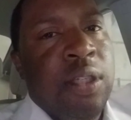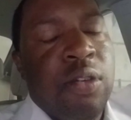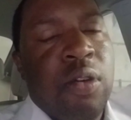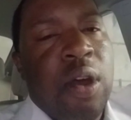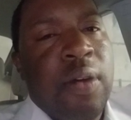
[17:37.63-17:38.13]

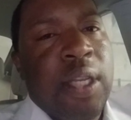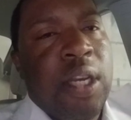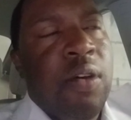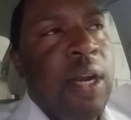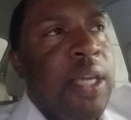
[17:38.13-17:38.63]
You already
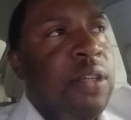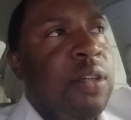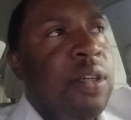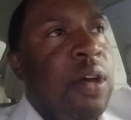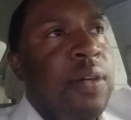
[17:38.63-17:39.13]
know that. You
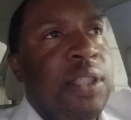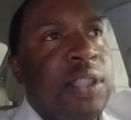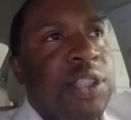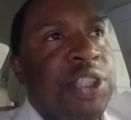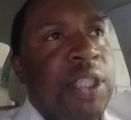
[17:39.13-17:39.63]

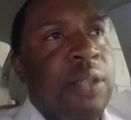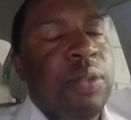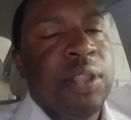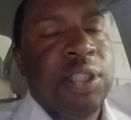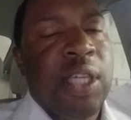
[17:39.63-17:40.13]
already seen
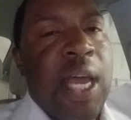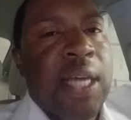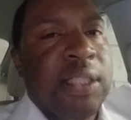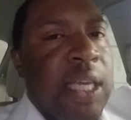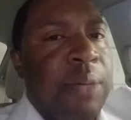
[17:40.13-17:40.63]
what this guy
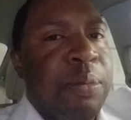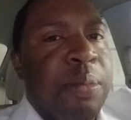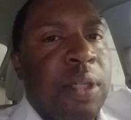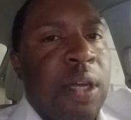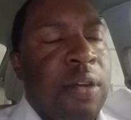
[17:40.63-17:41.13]
is
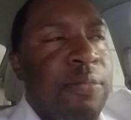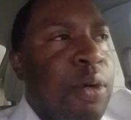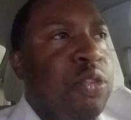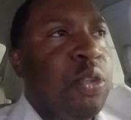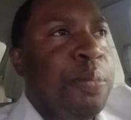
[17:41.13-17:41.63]
capable of
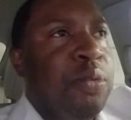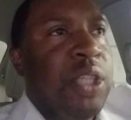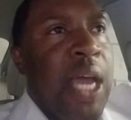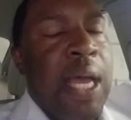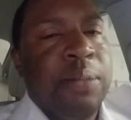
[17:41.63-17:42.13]
multiple
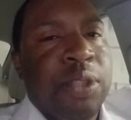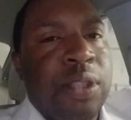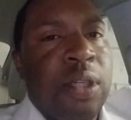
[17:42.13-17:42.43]
times.